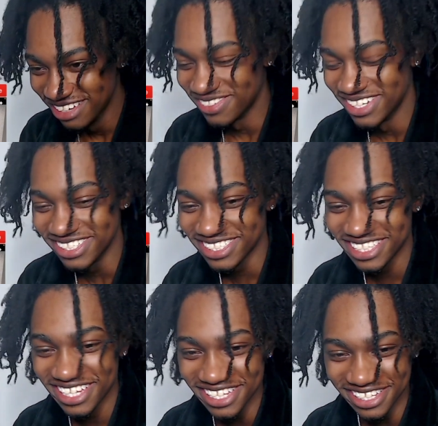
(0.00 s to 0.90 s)
Funk
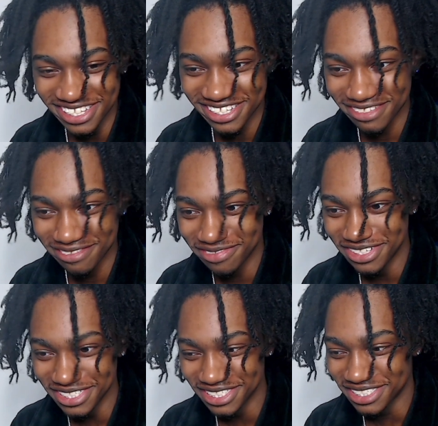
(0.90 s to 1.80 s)
scared.
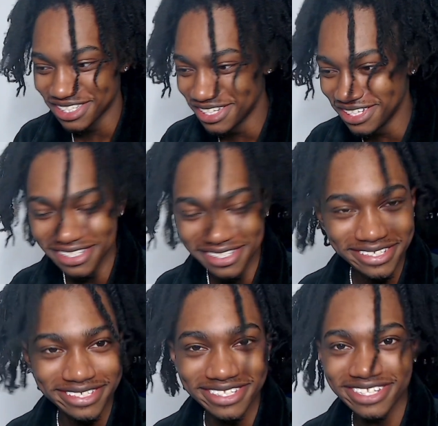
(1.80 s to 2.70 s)
Funk is
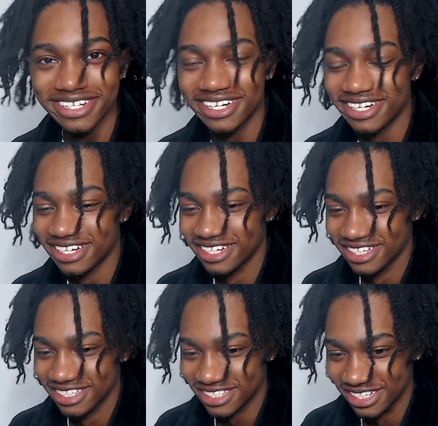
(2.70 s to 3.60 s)
scared.
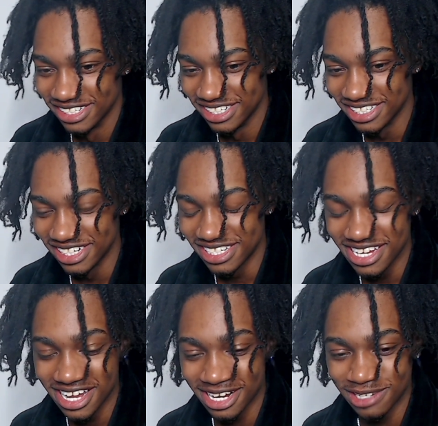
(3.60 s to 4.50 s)
She said she
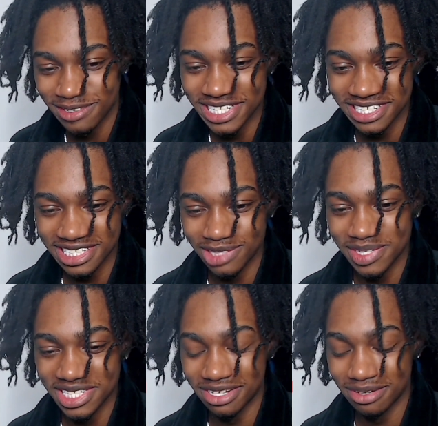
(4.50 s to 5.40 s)
got rich and
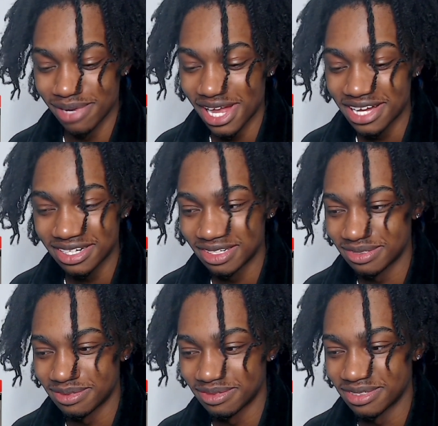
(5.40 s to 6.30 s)
switched the block
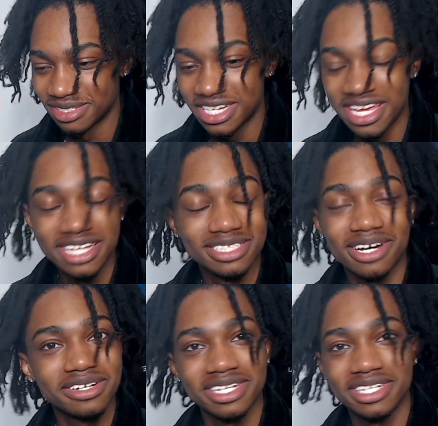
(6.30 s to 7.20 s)
up. She ain't
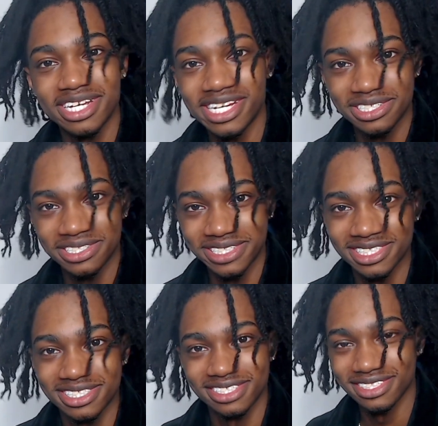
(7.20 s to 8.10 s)
talking Tetris.